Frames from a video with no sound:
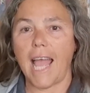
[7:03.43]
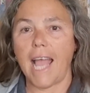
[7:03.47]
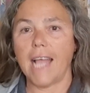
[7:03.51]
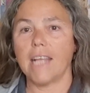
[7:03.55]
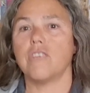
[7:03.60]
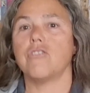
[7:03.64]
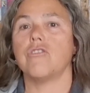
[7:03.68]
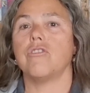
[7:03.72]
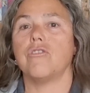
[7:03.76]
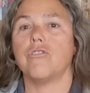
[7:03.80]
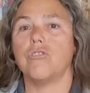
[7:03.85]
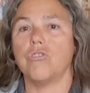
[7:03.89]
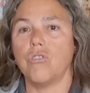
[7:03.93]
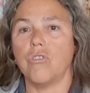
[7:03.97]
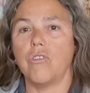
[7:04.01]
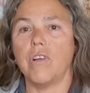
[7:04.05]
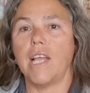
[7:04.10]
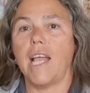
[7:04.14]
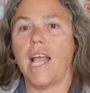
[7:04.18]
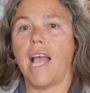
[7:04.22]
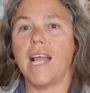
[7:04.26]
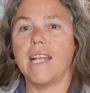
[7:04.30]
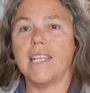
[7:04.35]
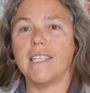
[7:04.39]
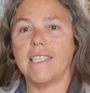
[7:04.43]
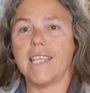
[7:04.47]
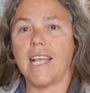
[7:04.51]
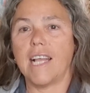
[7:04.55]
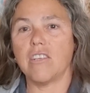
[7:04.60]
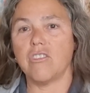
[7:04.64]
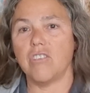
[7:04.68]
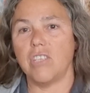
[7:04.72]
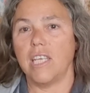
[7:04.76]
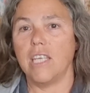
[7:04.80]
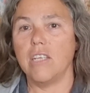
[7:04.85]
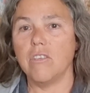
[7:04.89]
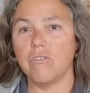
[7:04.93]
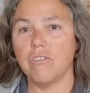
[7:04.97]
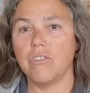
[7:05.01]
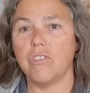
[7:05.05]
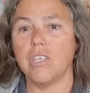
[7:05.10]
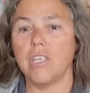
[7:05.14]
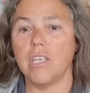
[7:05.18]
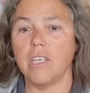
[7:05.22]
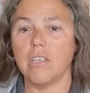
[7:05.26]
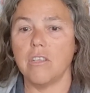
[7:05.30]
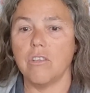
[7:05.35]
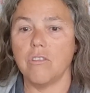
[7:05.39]
actual story and is actually
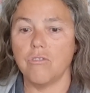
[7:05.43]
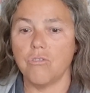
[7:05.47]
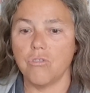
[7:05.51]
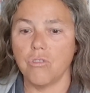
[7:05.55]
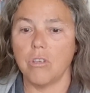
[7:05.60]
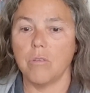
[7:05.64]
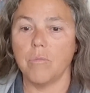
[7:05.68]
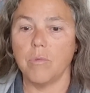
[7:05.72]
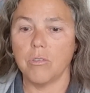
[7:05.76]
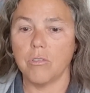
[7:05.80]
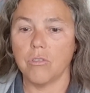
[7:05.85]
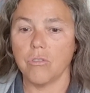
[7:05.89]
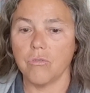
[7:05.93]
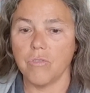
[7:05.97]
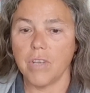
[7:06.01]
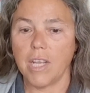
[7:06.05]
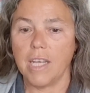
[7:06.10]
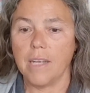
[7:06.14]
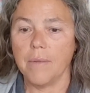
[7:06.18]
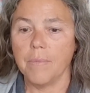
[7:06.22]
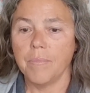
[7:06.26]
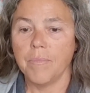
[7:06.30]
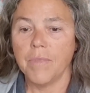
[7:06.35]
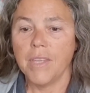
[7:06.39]
interesting and enjoyable to read.